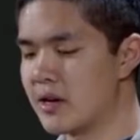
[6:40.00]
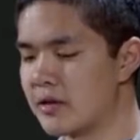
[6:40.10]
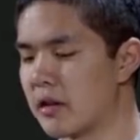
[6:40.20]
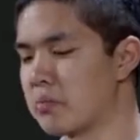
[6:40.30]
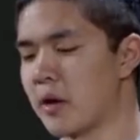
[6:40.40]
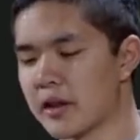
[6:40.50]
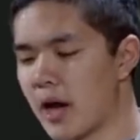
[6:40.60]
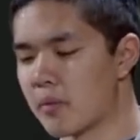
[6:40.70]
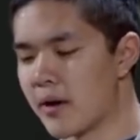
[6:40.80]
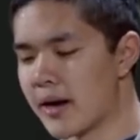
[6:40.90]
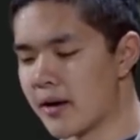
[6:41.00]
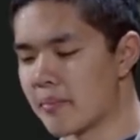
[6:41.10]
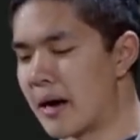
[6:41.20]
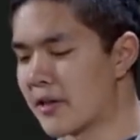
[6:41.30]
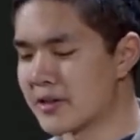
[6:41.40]
This plus operator in
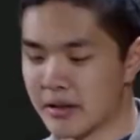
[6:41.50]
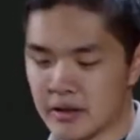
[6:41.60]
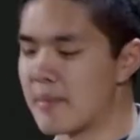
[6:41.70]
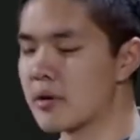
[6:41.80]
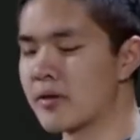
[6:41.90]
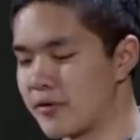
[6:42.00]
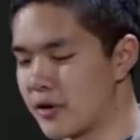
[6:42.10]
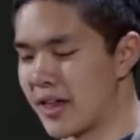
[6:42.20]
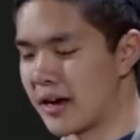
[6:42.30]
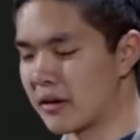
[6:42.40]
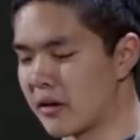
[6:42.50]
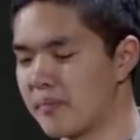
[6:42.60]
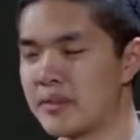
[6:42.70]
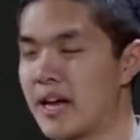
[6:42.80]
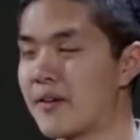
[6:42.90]
Python does a number of different things.
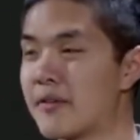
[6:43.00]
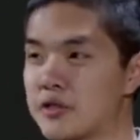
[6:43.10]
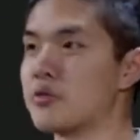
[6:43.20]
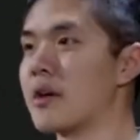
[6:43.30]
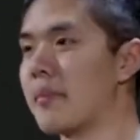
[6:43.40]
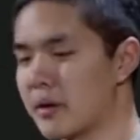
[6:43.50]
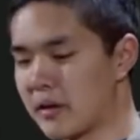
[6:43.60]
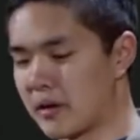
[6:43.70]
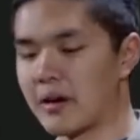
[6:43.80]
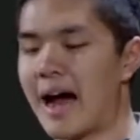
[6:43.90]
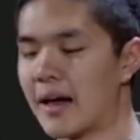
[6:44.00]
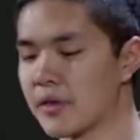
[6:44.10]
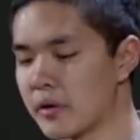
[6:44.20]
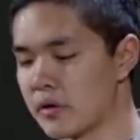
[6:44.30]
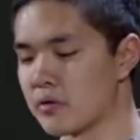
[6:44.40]
If I have two numbers, it'll add
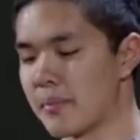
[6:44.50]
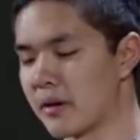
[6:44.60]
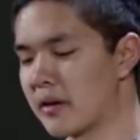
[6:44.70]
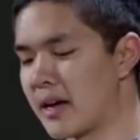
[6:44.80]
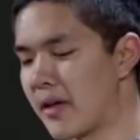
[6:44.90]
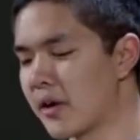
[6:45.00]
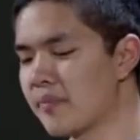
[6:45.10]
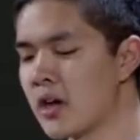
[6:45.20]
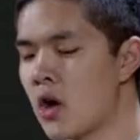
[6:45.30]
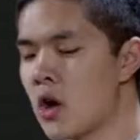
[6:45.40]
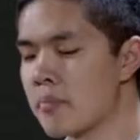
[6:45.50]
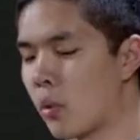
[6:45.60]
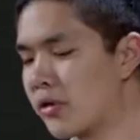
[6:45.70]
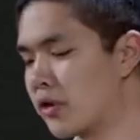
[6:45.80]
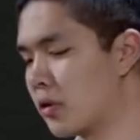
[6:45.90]
those two numbers together. But
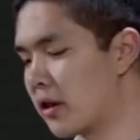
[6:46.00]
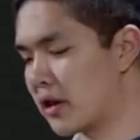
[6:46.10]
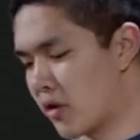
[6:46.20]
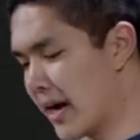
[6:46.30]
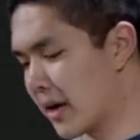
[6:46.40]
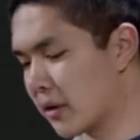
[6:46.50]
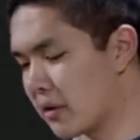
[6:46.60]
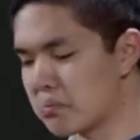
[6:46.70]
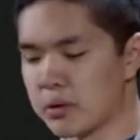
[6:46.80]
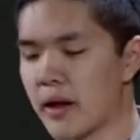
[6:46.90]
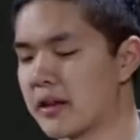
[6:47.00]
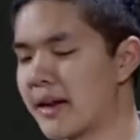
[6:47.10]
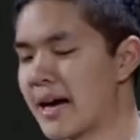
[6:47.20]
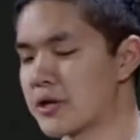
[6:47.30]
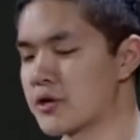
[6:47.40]
with two strings, plus
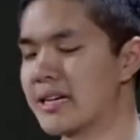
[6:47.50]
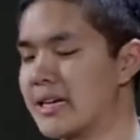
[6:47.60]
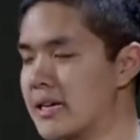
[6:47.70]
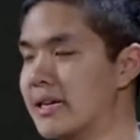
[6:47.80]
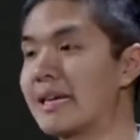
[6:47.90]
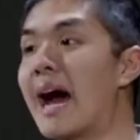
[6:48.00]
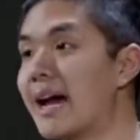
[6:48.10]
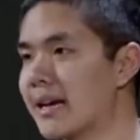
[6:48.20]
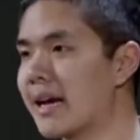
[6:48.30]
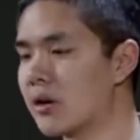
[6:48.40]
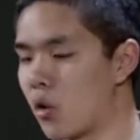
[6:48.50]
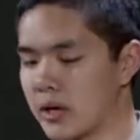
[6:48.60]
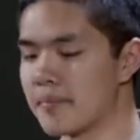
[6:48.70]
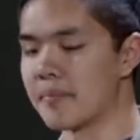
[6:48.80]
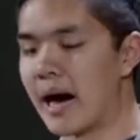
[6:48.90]
can actually concatenate or
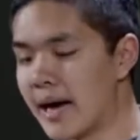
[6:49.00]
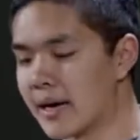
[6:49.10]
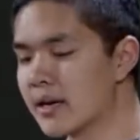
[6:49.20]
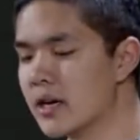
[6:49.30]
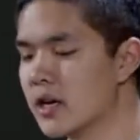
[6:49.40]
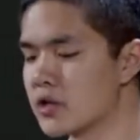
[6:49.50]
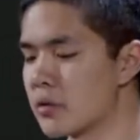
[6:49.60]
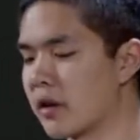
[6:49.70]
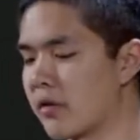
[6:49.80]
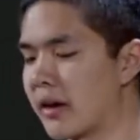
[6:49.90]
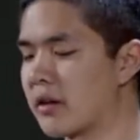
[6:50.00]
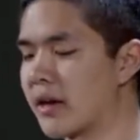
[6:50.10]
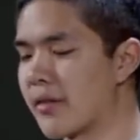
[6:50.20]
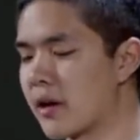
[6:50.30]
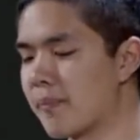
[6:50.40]
combine two strings
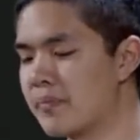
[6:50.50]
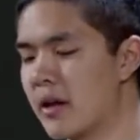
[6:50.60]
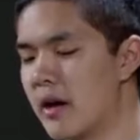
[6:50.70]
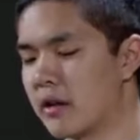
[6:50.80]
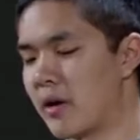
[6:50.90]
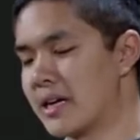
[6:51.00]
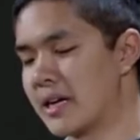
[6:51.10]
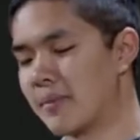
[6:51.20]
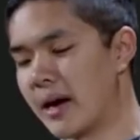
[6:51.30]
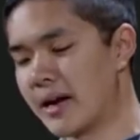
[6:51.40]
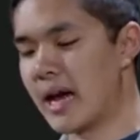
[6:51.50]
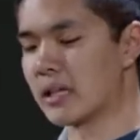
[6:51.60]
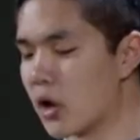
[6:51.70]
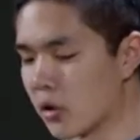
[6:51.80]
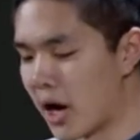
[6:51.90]
together. So I can combine
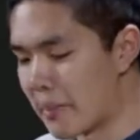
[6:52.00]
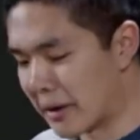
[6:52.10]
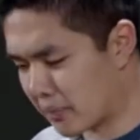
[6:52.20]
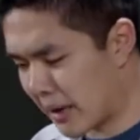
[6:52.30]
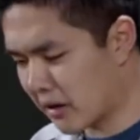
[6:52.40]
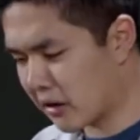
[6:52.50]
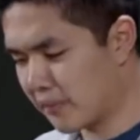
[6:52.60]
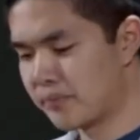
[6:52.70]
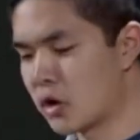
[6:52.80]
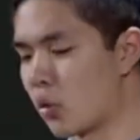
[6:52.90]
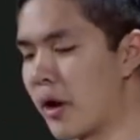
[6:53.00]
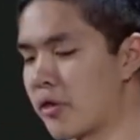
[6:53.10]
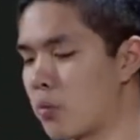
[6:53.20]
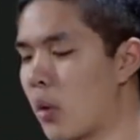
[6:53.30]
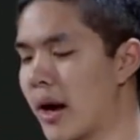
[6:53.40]
hello, comma, space with
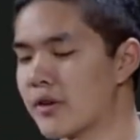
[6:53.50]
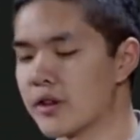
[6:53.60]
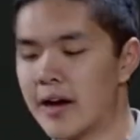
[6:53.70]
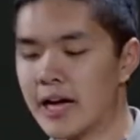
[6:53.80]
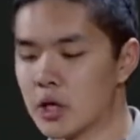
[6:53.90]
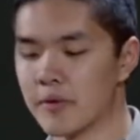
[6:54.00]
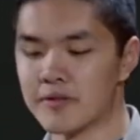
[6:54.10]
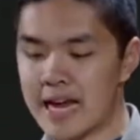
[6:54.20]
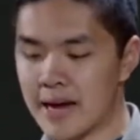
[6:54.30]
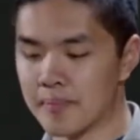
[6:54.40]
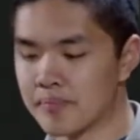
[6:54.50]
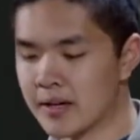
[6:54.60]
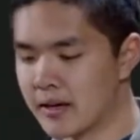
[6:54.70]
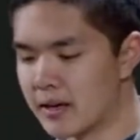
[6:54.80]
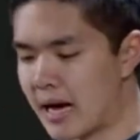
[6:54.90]
whatever the value of name
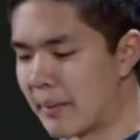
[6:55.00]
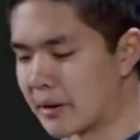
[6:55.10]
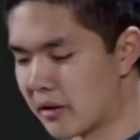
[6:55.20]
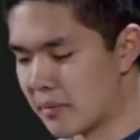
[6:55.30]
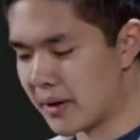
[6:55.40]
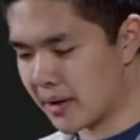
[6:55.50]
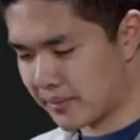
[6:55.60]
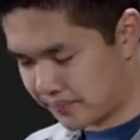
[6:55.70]
happens to be.